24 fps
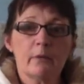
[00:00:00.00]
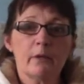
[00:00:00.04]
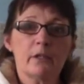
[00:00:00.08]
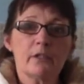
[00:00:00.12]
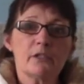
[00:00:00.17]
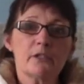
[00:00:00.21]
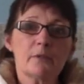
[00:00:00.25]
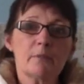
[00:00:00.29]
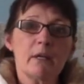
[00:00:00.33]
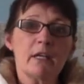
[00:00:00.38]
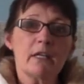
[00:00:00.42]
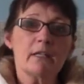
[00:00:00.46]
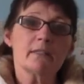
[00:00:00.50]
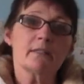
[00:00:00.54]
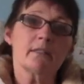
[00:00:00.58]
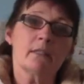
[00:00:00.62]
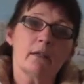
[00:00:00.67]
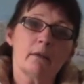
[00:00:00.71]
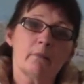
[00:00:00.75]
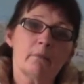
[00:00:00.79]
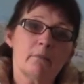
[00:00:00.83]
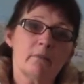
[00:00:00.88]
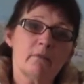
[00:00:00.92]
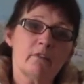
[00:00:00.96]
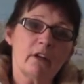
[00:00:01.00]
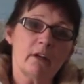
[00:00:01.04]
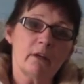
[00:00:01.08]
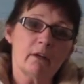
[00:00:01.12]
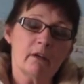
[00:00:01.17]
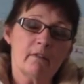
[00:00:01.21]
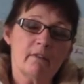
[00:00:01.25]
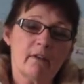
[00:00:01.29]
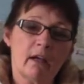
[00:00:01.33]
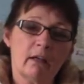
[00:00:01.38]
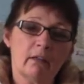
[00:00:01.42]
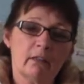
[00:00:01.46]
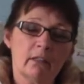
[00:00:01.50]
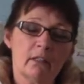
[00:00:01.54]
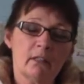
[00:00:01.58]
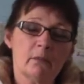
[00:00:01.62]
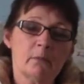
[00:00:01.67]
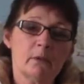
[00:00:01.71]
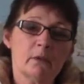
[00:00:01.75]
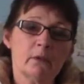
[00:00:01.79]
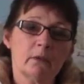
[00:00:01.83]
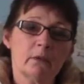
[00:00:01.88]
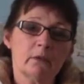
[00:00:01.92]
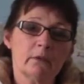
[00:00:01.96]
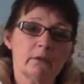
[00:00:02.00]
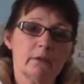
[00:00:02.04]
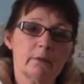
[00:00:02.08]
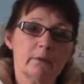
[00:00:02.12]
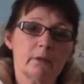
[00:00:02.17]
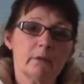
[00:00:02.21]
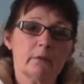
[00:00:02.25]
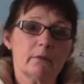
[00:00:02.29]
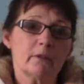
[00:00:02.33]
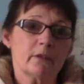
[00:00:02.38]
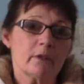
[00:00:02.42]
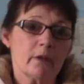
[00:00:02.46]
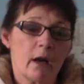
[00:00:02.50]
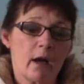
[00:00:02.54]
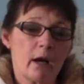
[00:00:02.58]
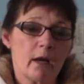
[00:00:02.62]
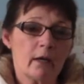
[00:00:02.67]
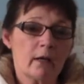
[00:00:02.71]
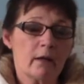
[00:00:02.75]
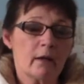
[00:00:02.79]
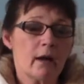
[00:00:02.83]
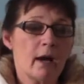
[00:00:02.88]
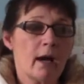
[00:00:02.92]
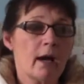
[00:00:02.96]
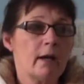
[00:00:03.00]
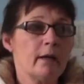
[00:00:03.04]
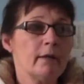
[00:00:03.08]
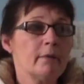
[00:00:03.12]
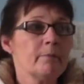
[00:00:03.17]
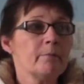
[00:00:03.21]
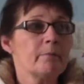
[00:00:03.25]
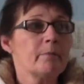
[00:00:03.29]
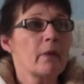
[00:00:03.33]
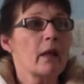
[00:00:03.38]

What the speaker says: which makes them very valuable to hire on.